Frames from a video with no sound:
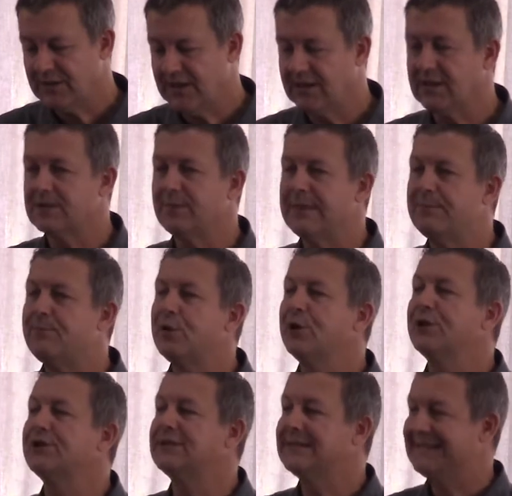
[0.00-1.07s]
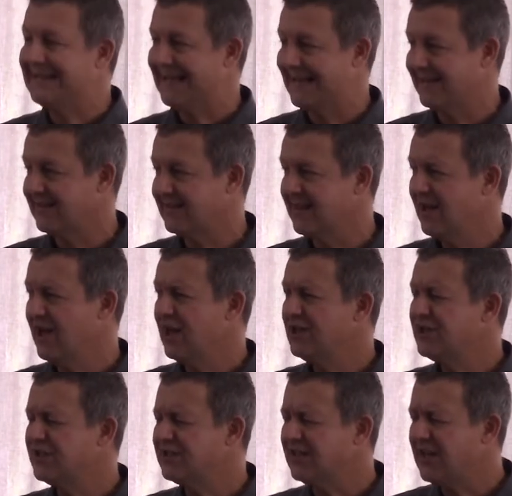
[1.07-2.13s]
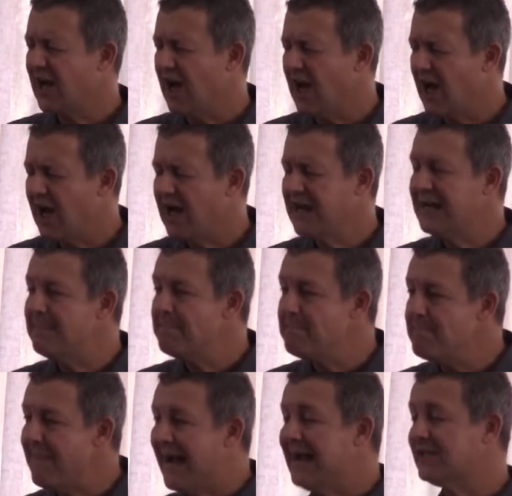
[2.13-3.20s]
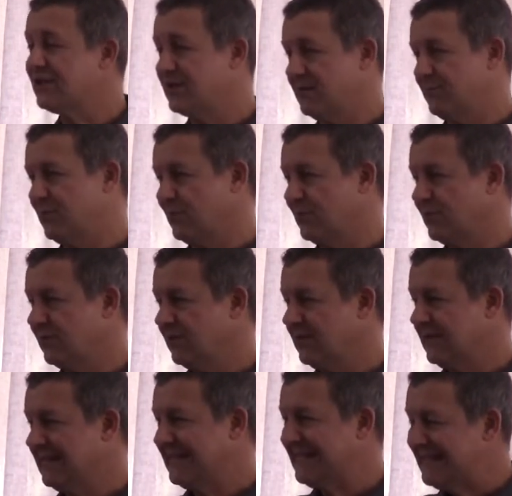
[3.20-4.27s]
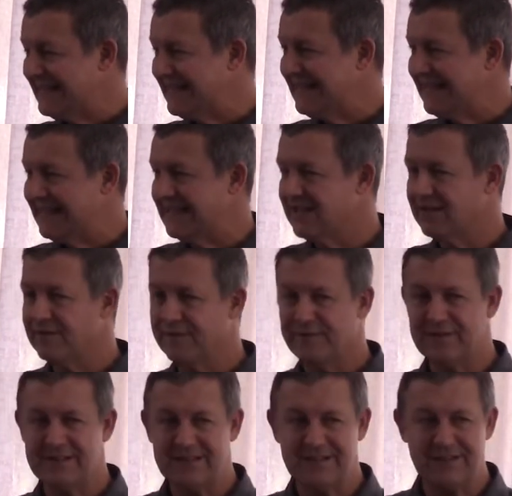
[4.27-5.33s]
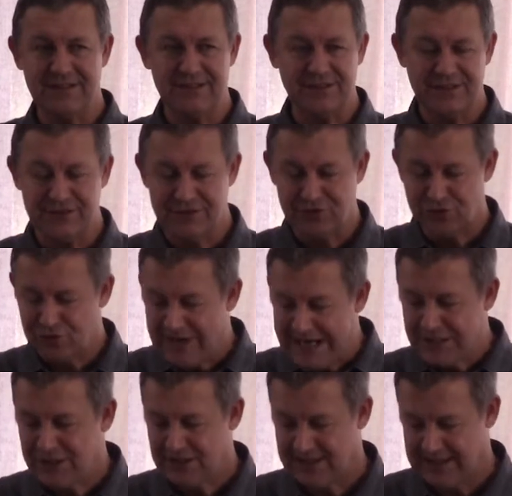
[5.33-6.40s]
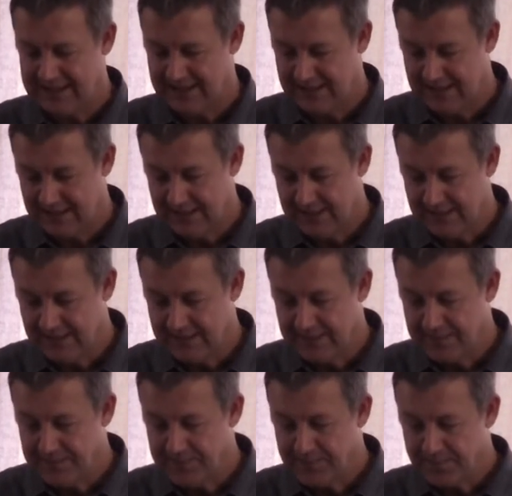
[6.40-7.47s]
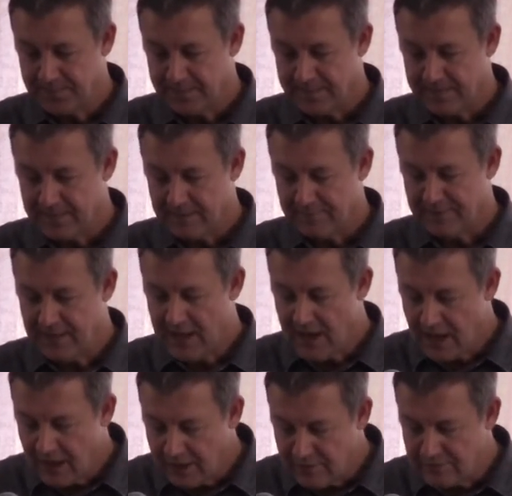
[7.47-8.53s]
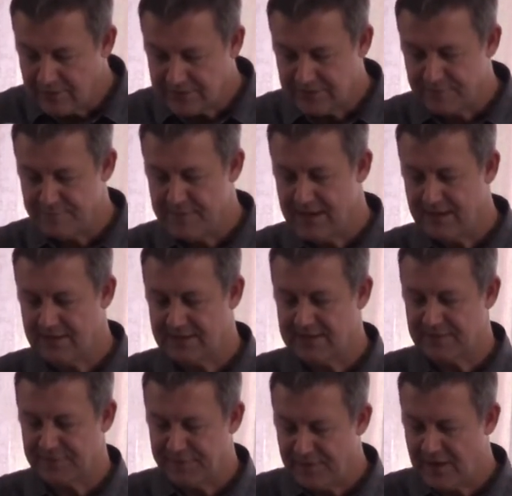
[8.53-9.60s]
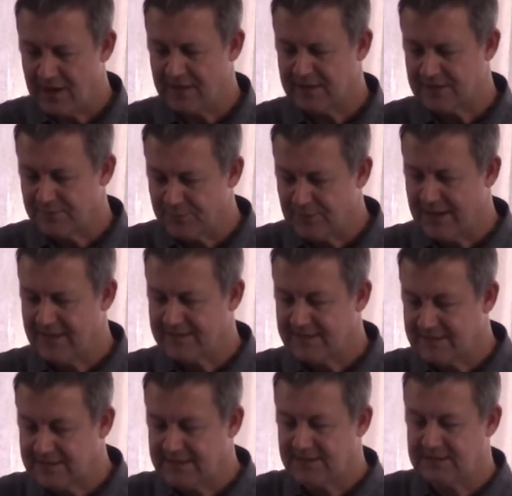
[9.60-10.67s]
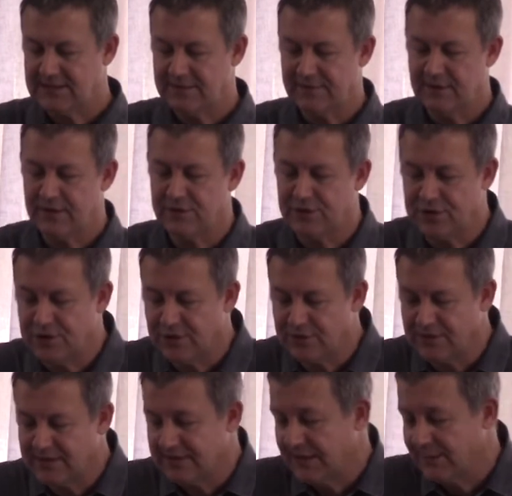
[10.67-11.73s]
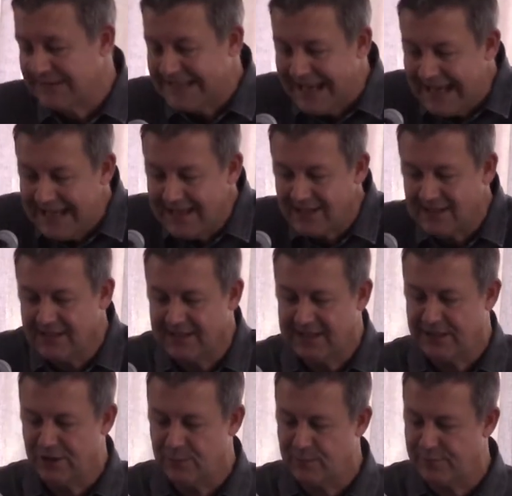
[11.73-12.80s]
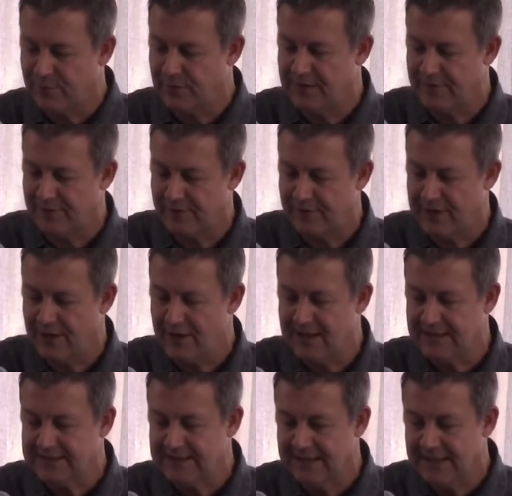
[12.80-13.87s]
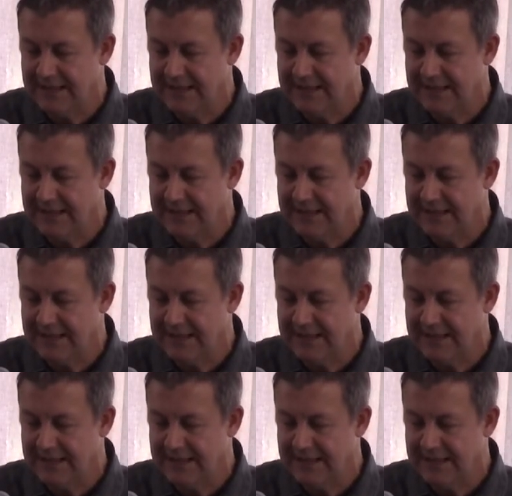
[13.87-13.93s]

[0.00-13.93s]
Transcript: under to be put to death just an unimaginable scene of tragedy for the hundreds of mothers and fathers and brothers and sisters of those children as they were taken and killed before their very eyes.